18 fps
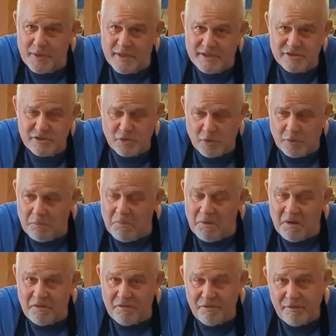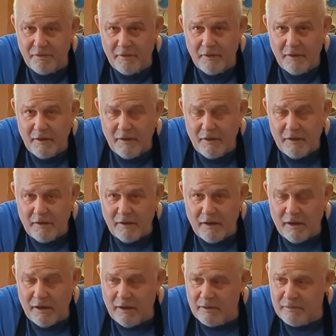weeks to a month.
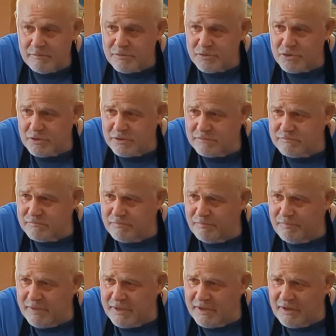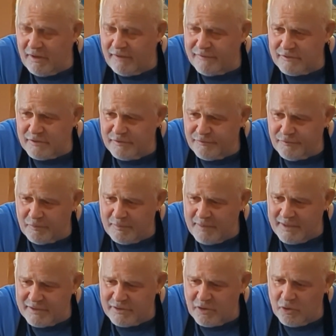Should be enough to
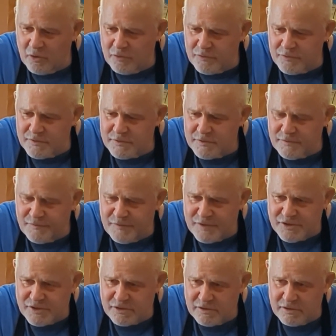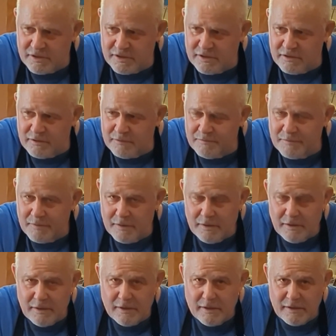ferment those sufficiently to
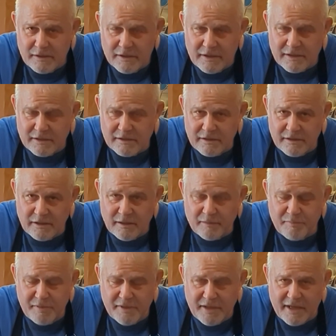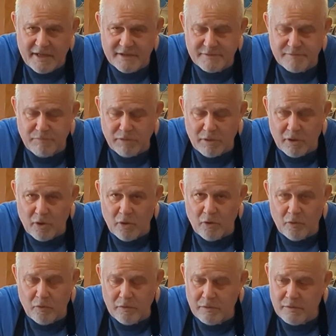get the pH
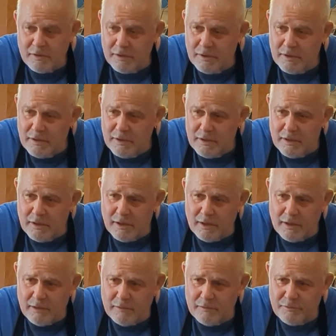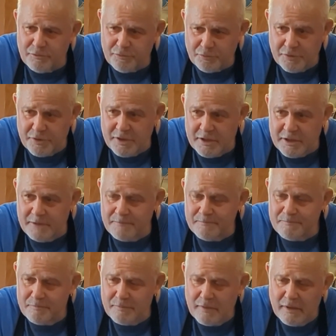below 3
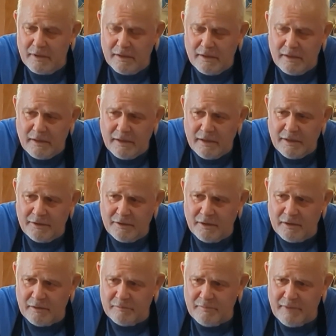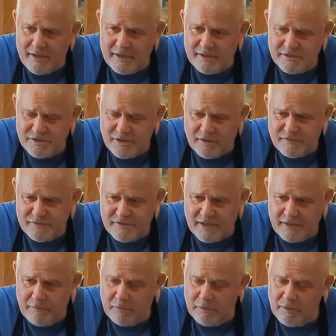and make it shelf
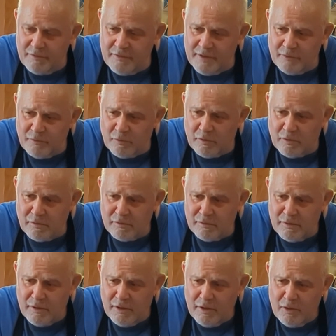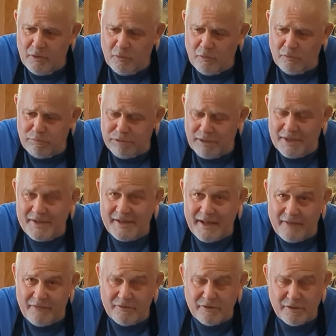stable. And then we'll blend
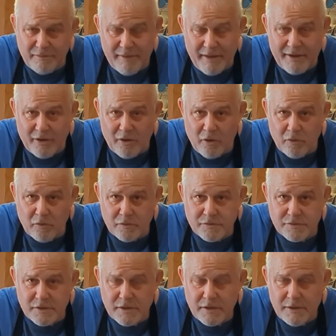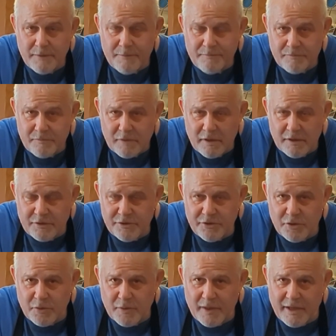down the tomatoes and
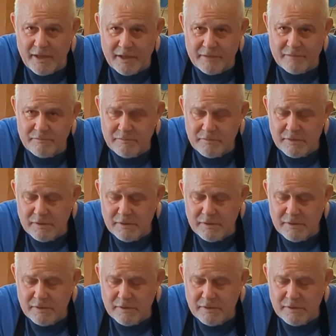do a